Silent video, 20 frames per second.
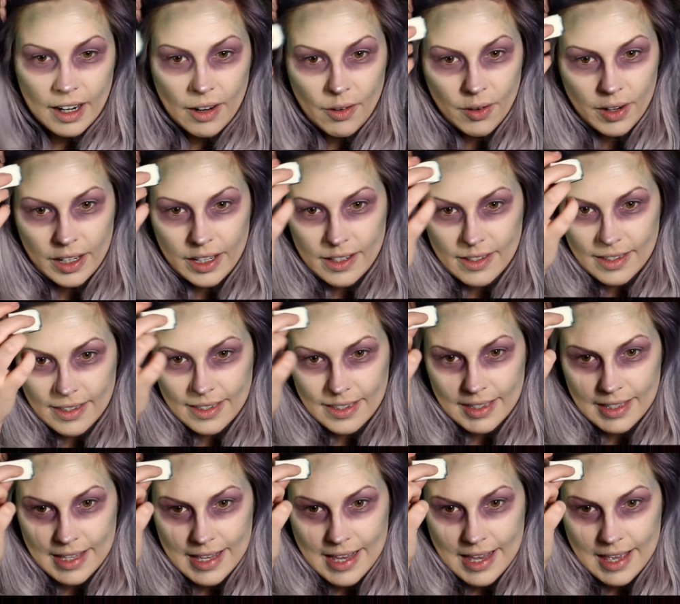I want to
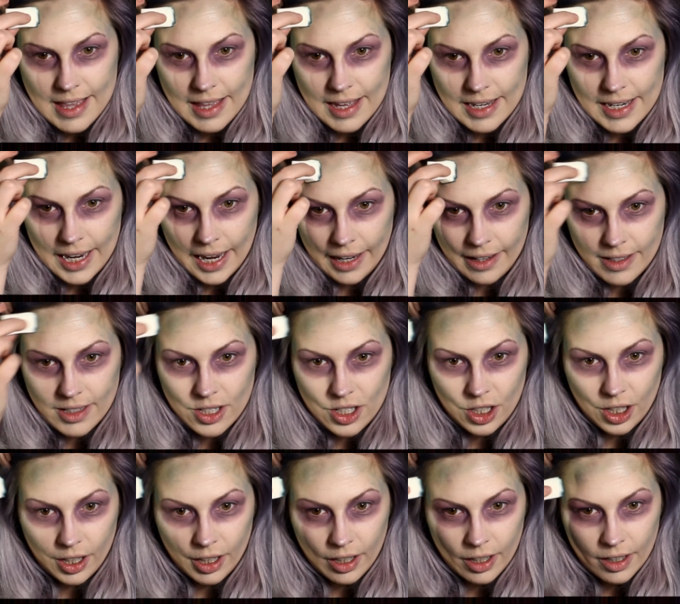see the
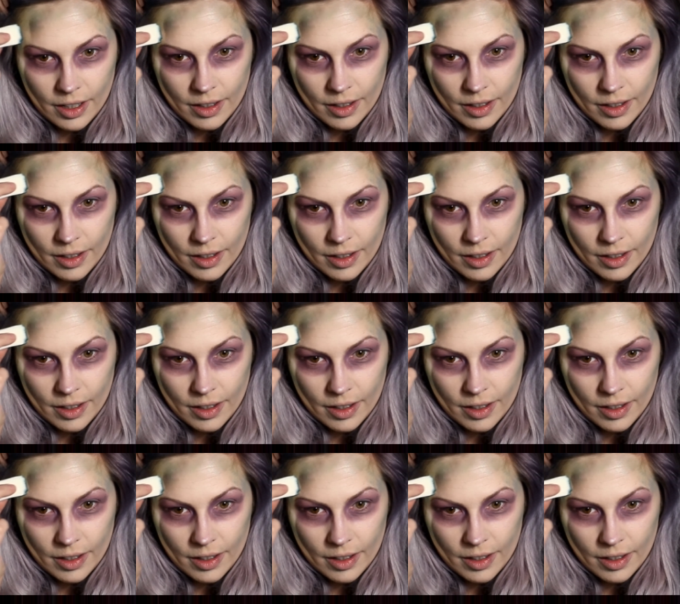texture.